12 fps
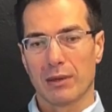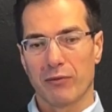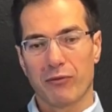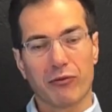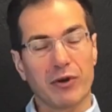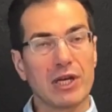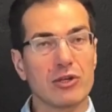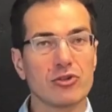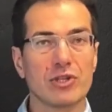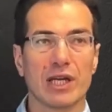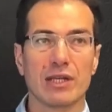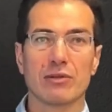fridge
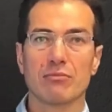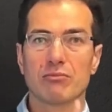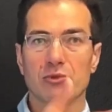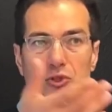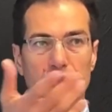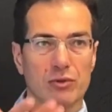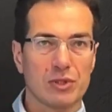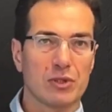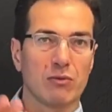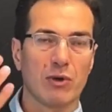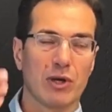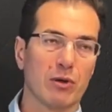that shows the
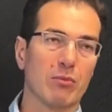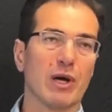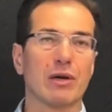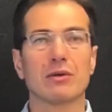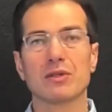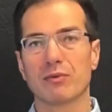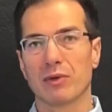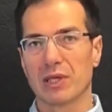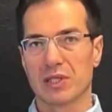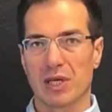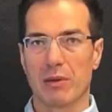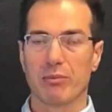water bottles, for
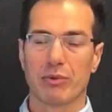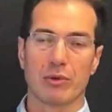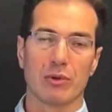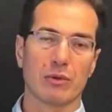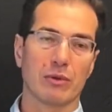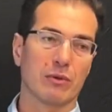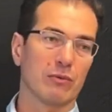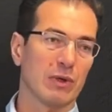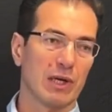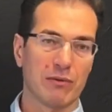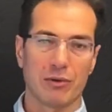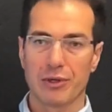example, or
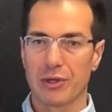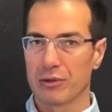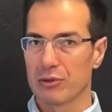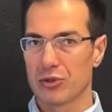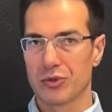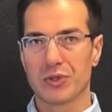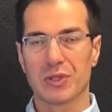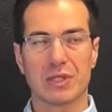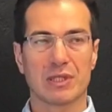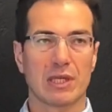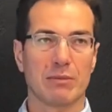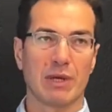whatever, you know, juices
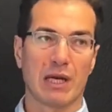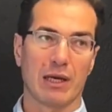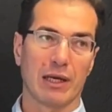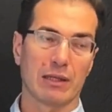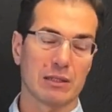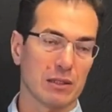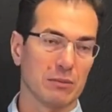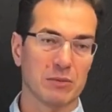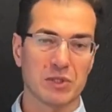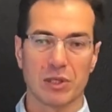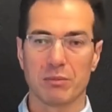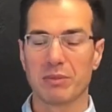they may like.
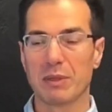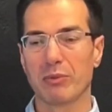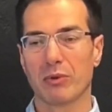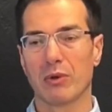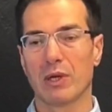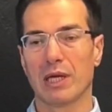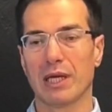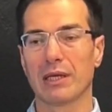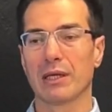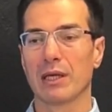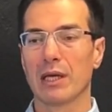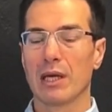Some people like,
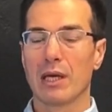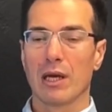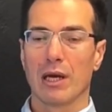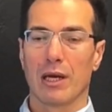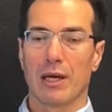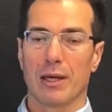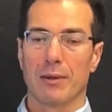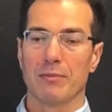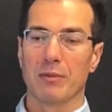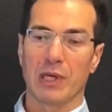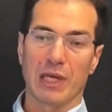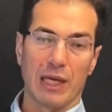
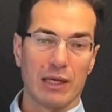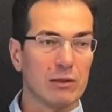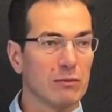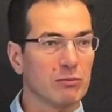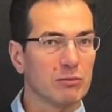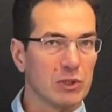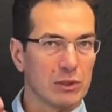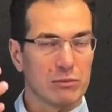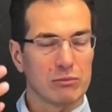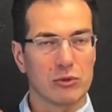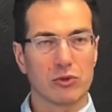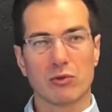again, the
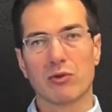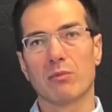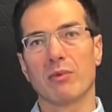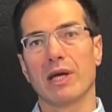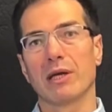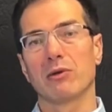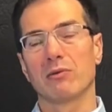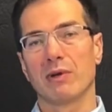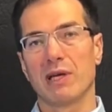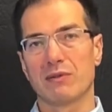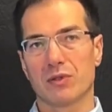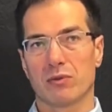drawer
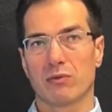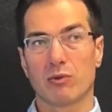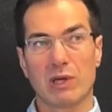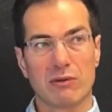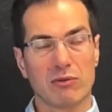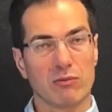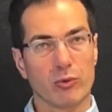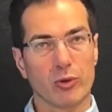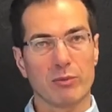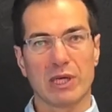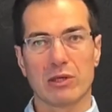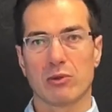microwaves or even
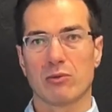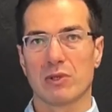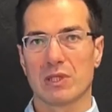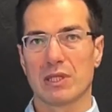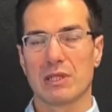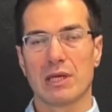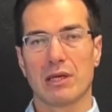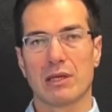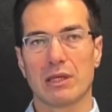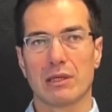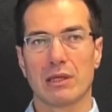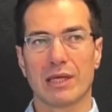warming drawers, that they are
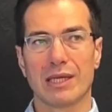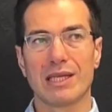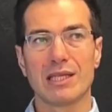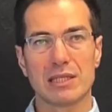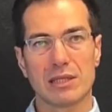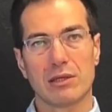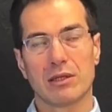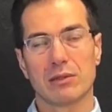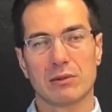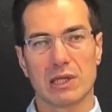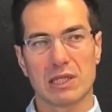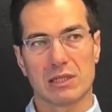a lot easier
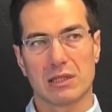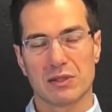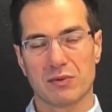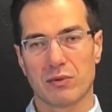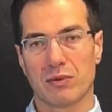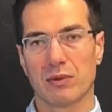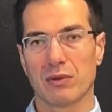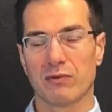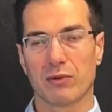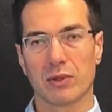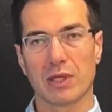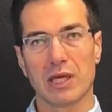to access for
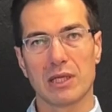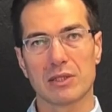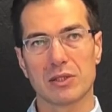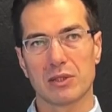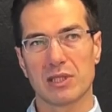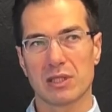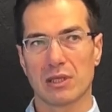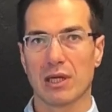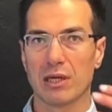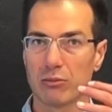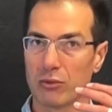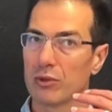kids. So there's a
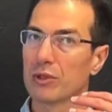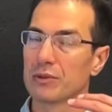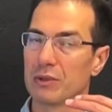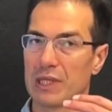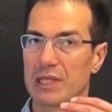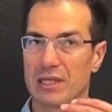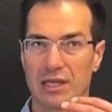lot more to it.